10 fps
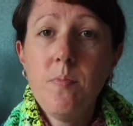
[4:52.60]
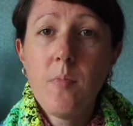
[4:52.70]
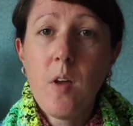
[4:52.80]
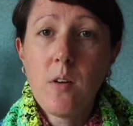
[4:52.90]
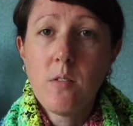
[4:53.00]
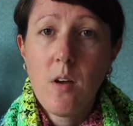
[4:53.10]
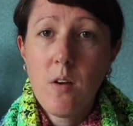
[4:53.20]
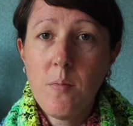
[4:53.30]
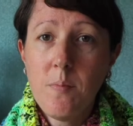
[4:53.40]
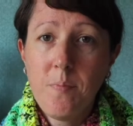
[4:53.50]
Like
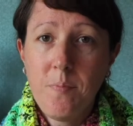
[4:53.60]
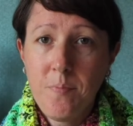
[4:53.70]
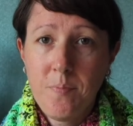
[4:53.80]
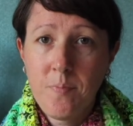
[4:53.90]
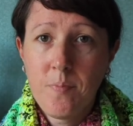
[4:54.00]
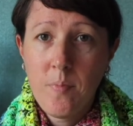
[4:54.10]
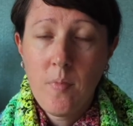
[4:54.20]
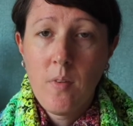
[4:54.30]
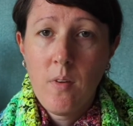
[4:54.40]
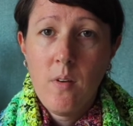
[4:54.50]
so.
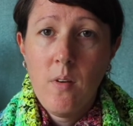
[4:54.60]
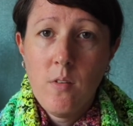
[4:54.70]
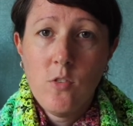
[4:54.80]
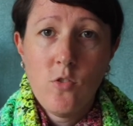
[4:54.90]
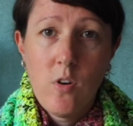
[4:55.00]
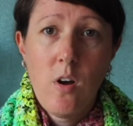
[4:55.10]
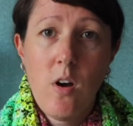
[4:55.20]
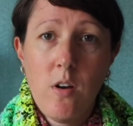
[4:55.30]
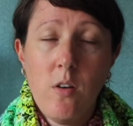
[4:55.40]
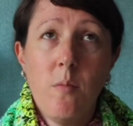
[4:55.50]
Just trying
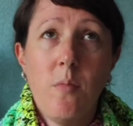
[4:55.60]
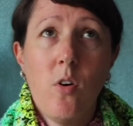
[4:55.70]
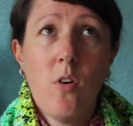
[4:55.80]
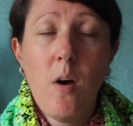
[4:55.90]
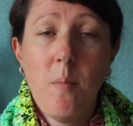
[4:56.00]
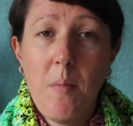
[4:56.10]
to not hide my